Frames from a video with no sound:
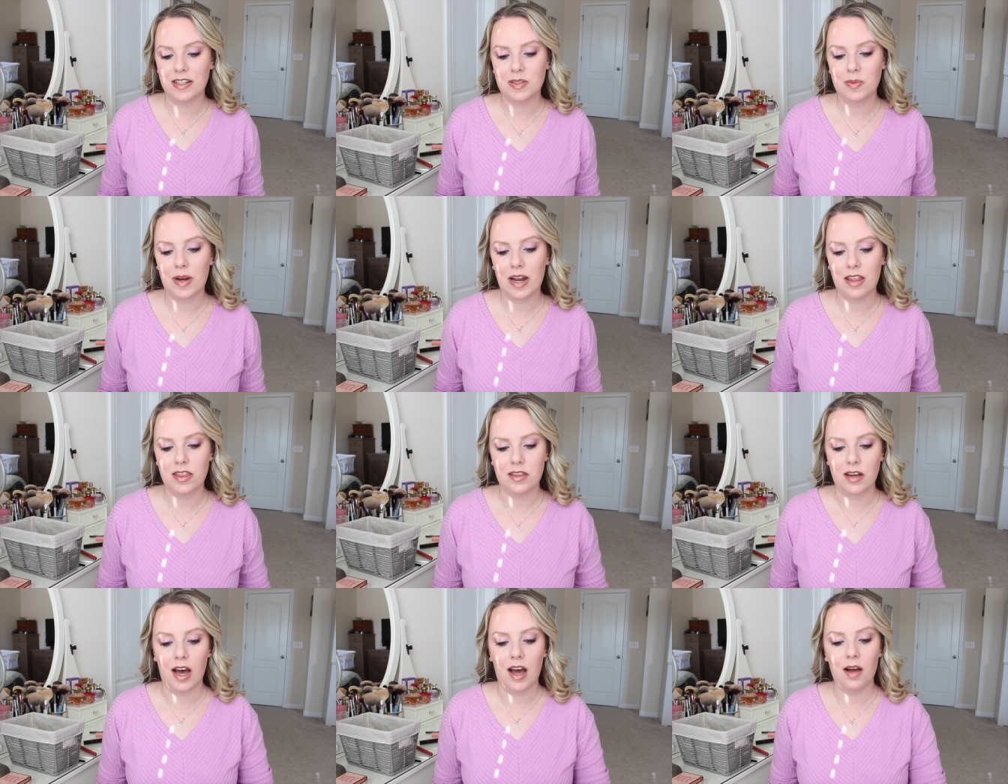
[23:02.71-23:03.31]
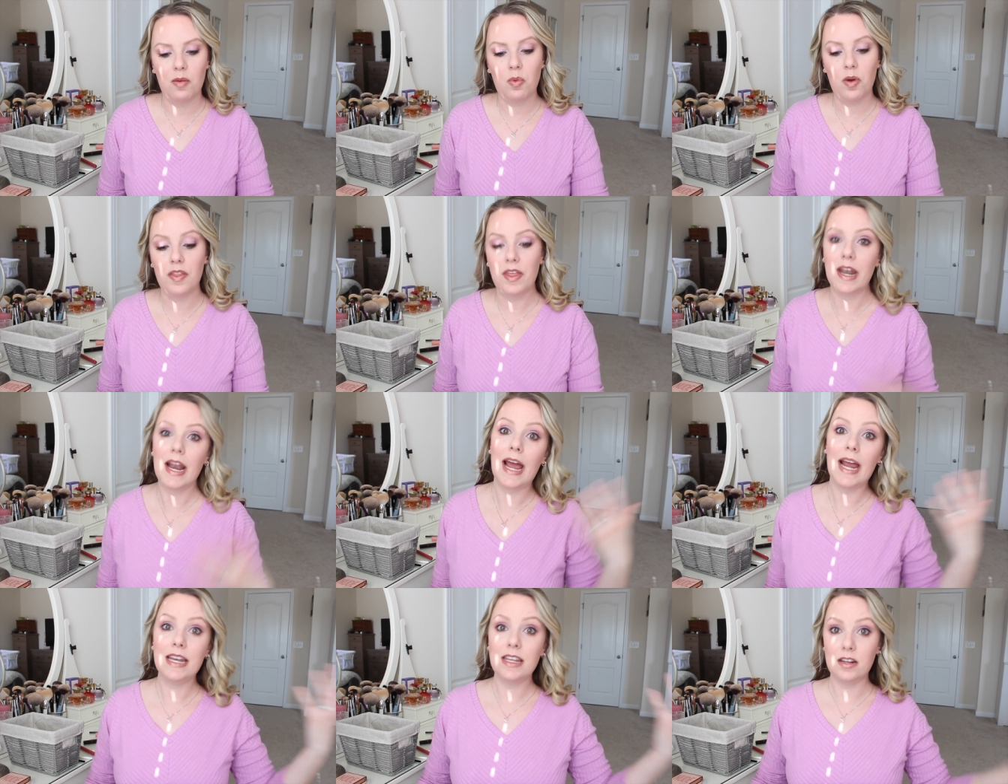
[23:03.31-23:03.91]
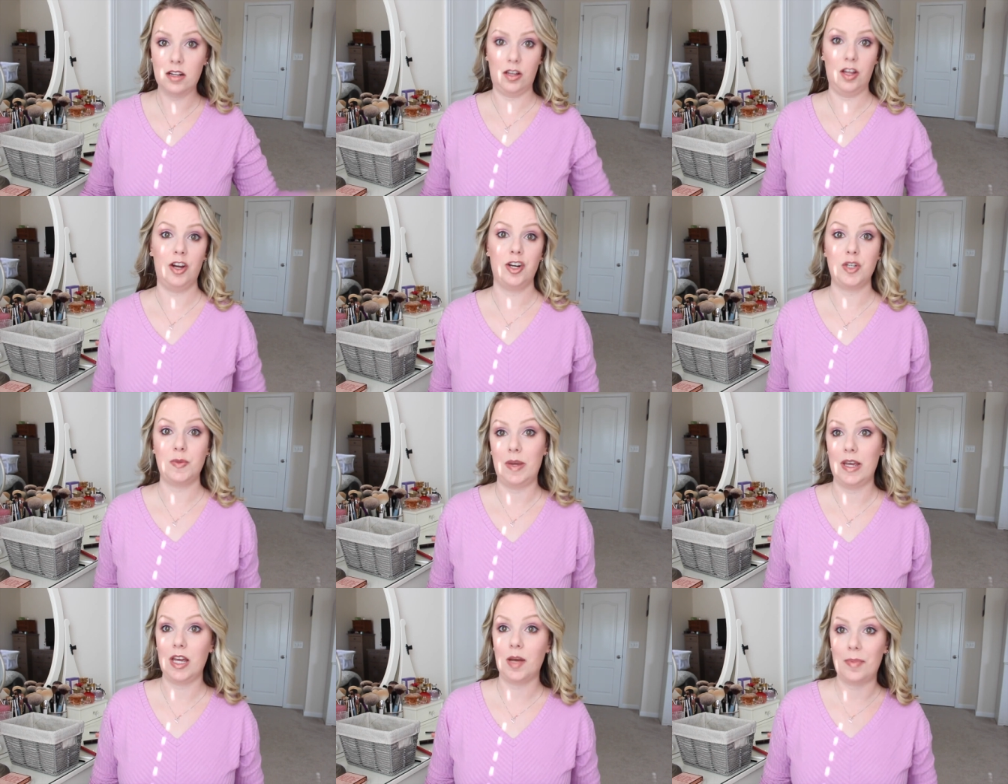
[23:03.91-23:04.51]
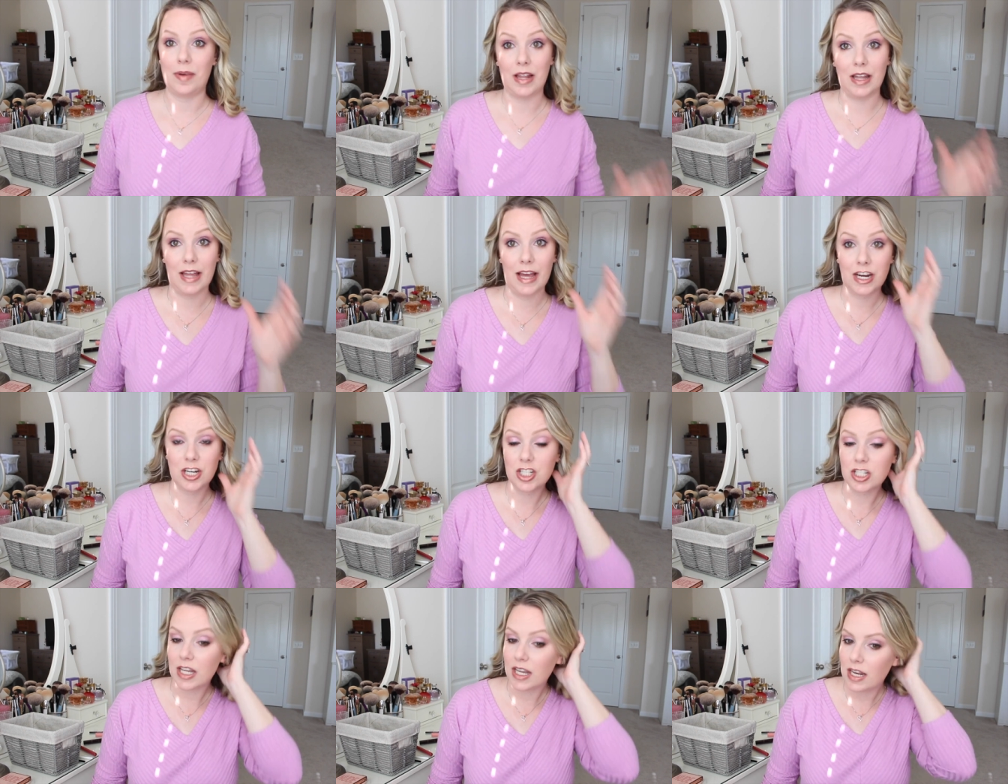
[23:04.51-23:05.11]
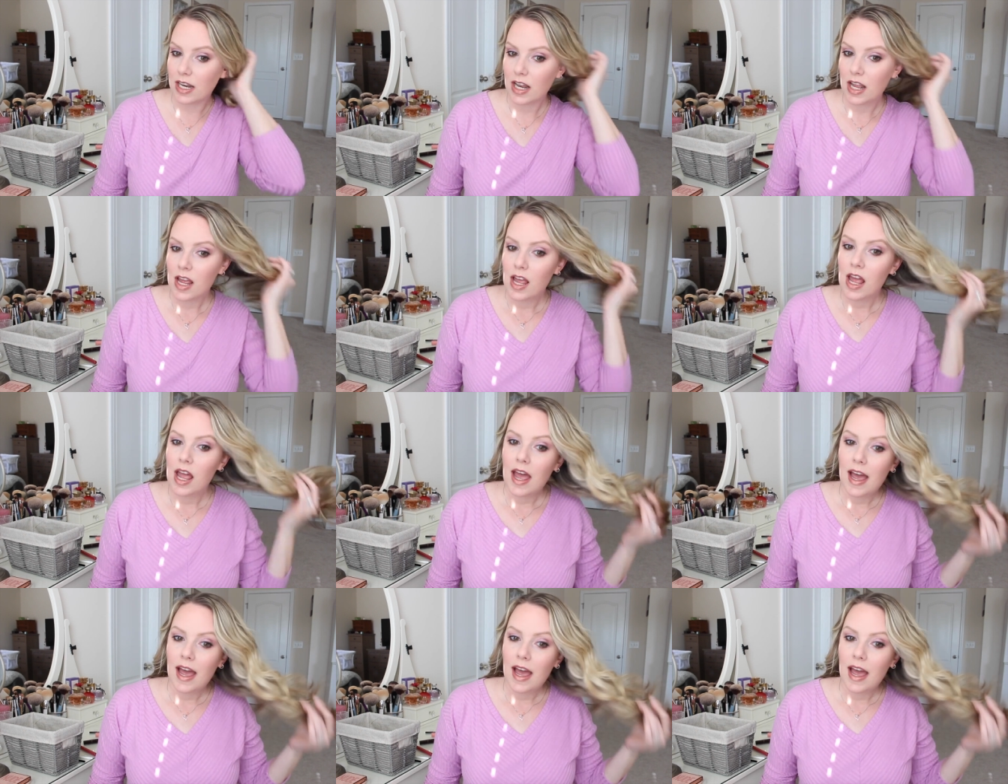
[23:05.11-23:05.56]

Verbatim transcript: that's what I thought, well then I need a large makeup collection.